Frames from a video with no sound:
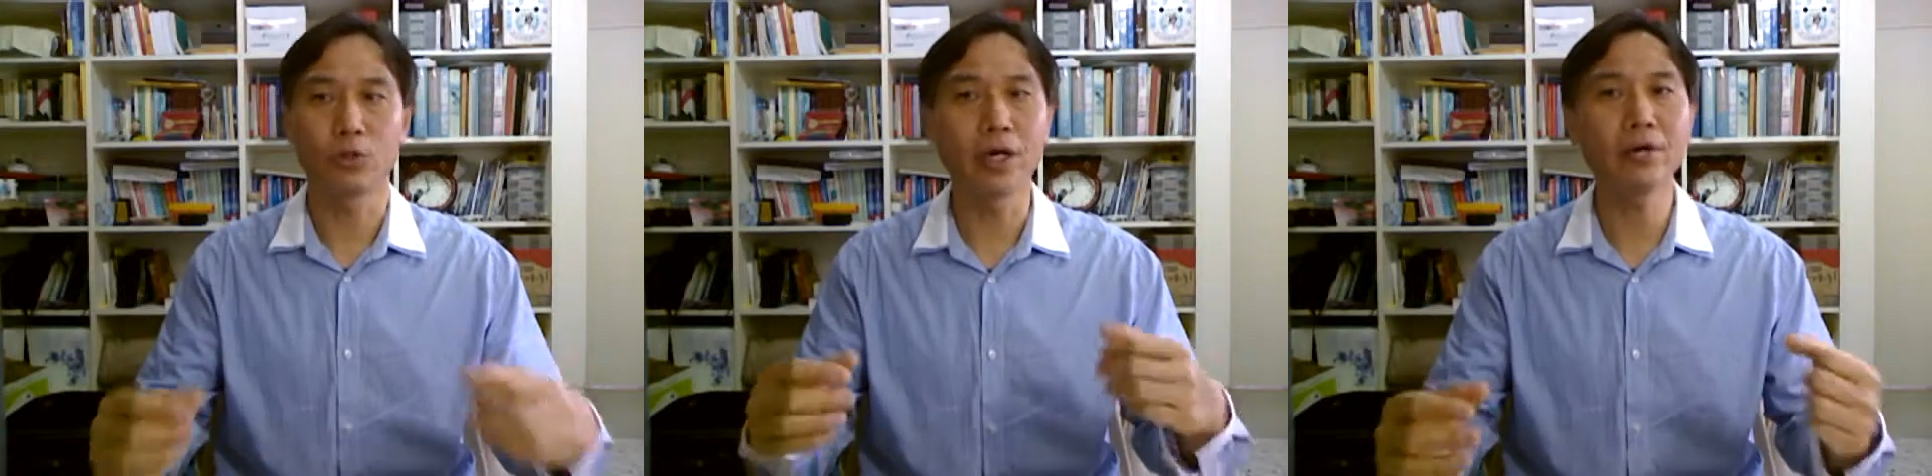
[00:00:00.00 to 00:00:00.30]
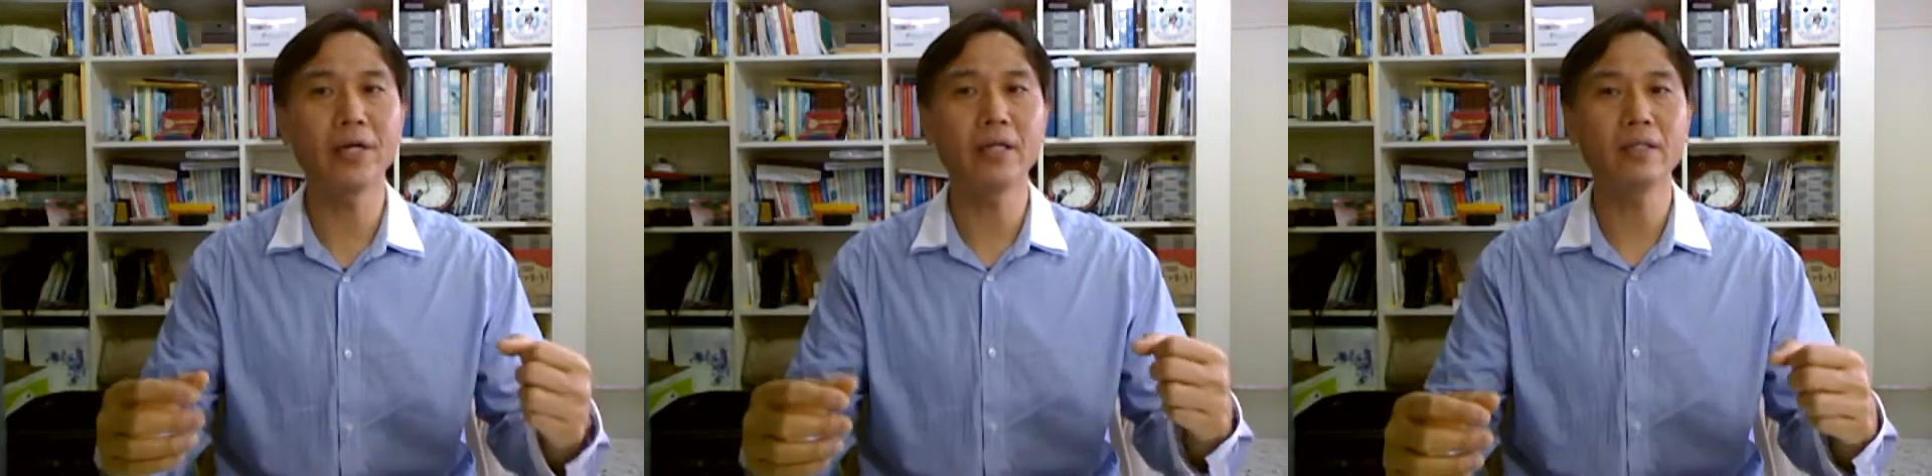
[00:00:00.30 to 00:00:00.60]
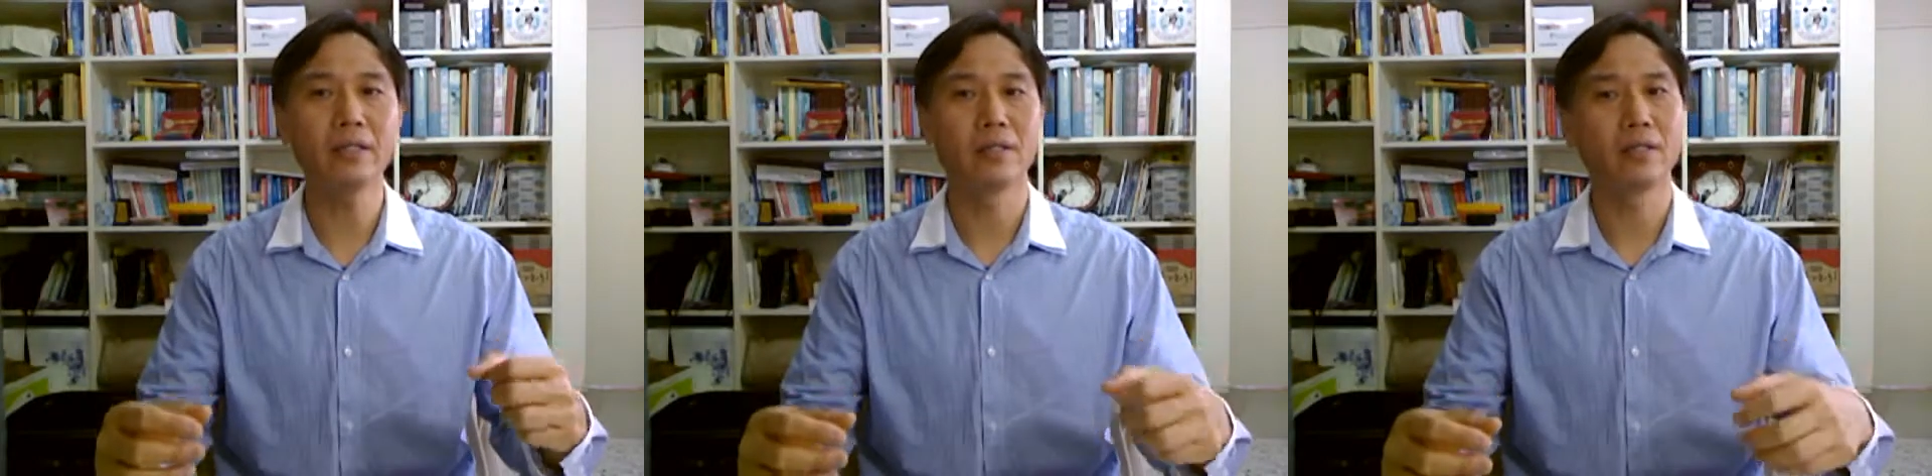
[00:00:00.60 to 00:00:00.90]

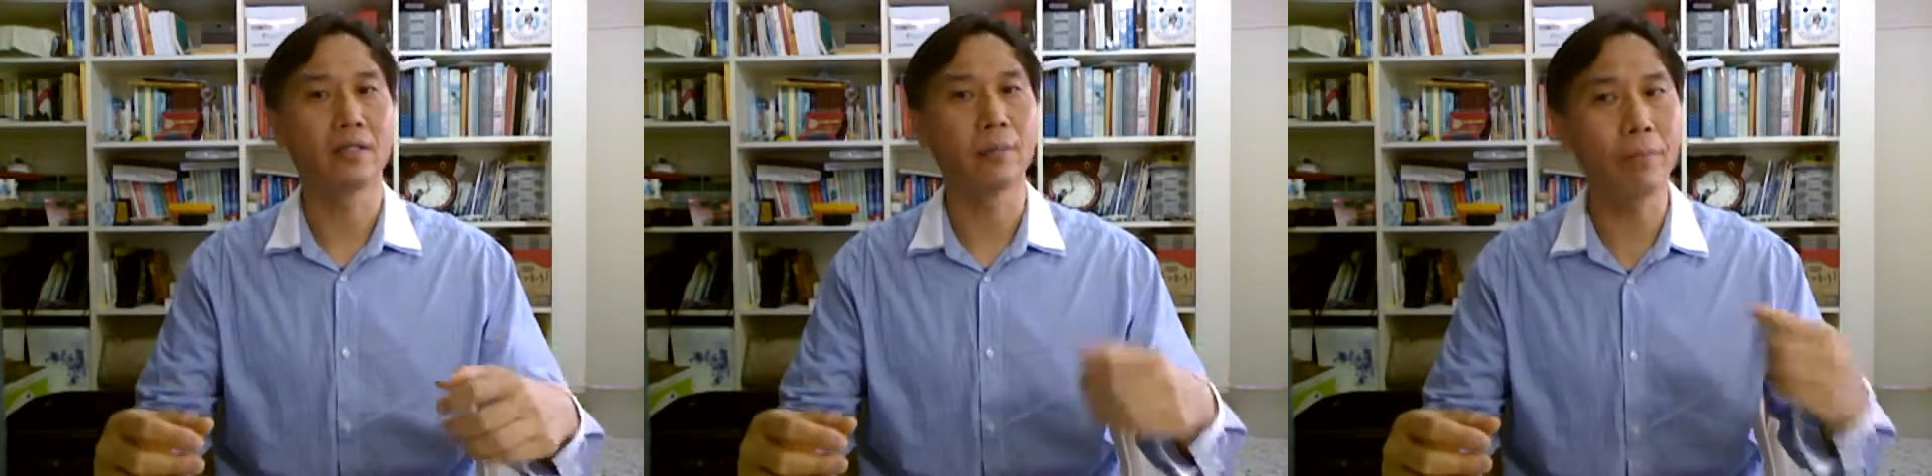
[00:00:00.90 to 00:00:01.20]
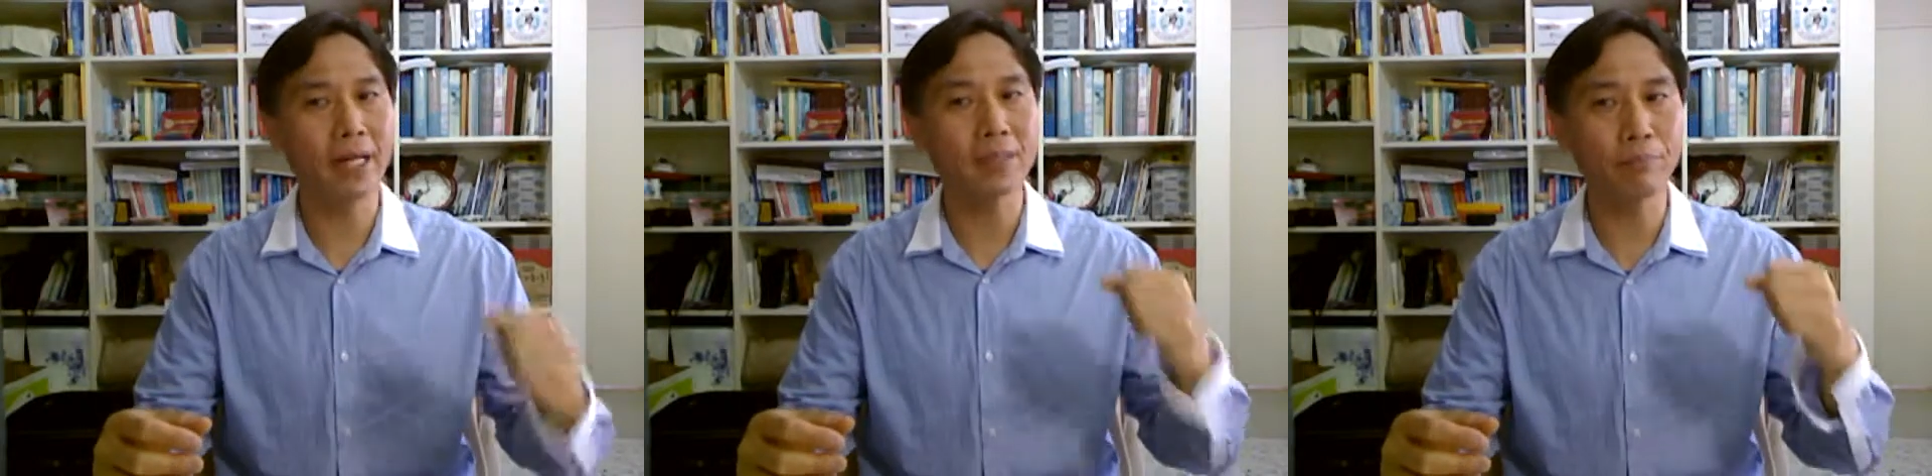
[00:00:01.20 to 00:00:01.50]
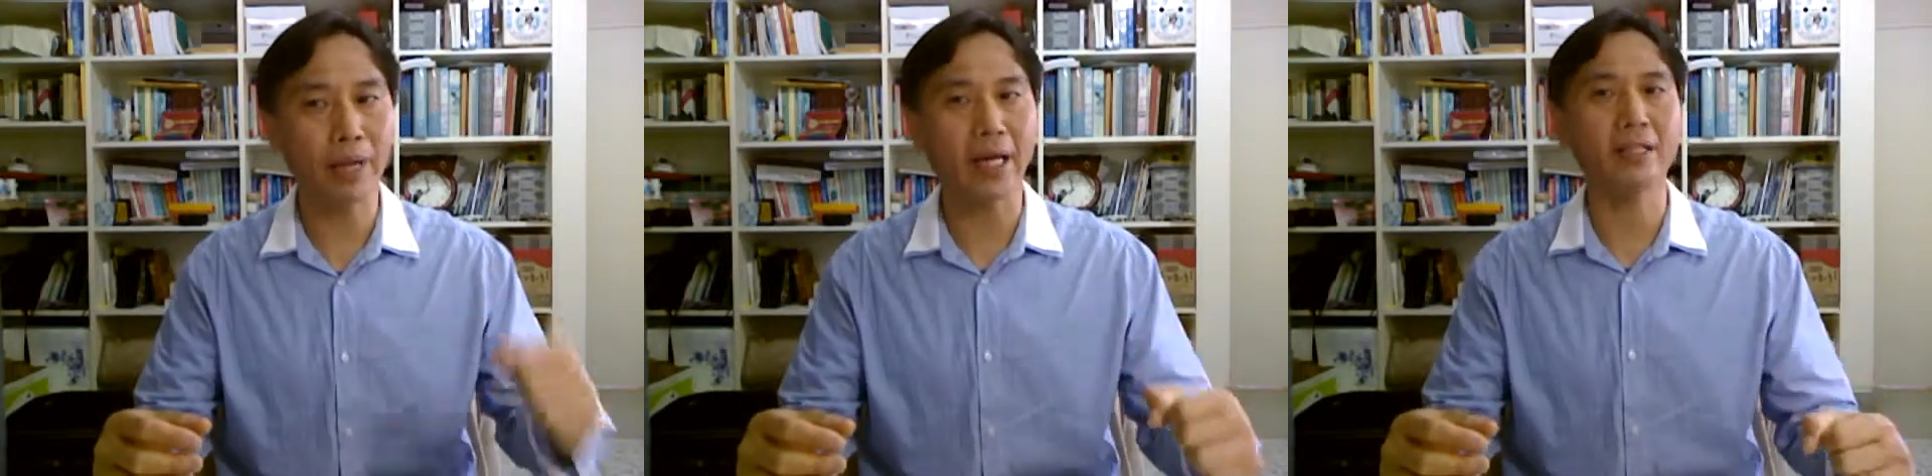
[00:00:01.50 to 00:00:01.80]
sharing the best
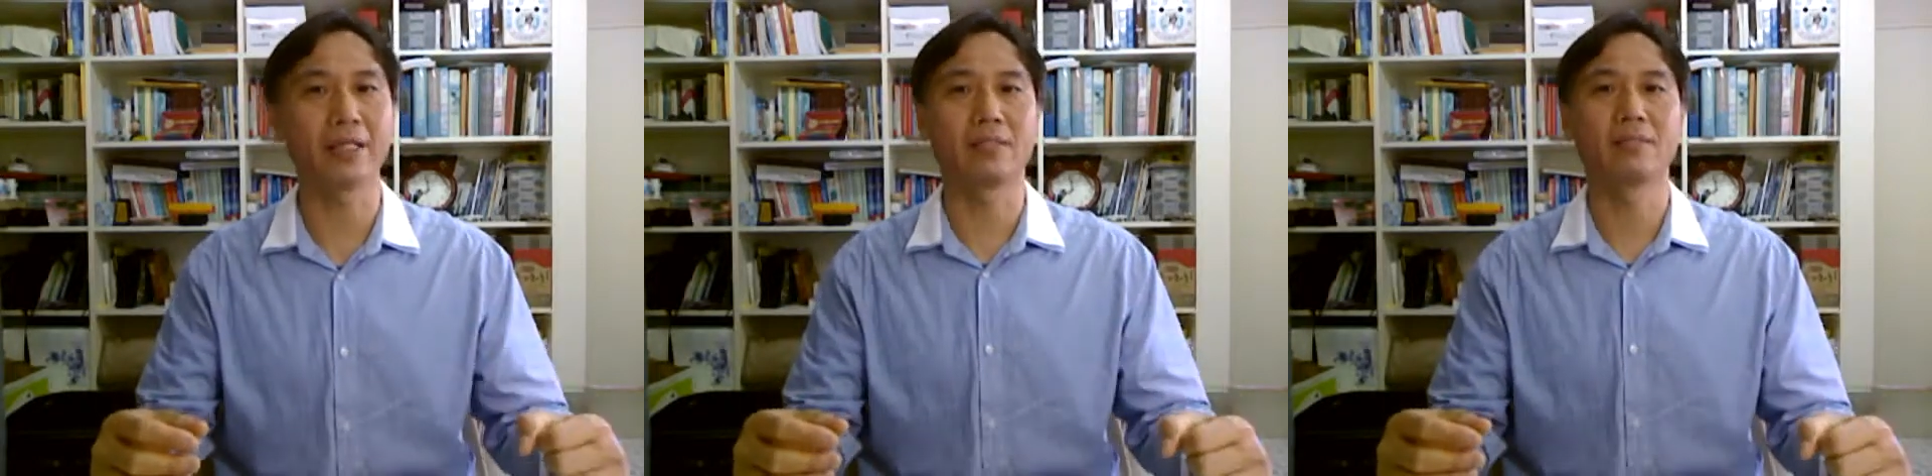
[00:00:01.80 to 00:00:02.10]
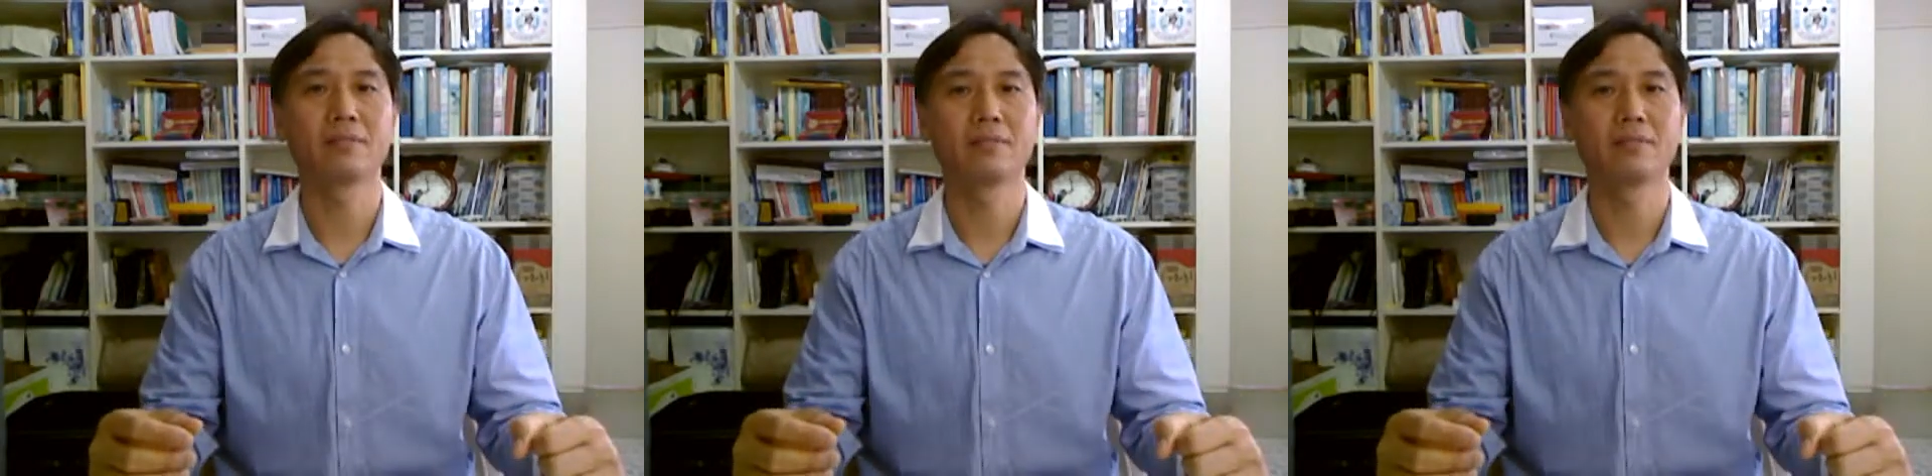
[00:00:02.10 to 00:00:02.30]
practice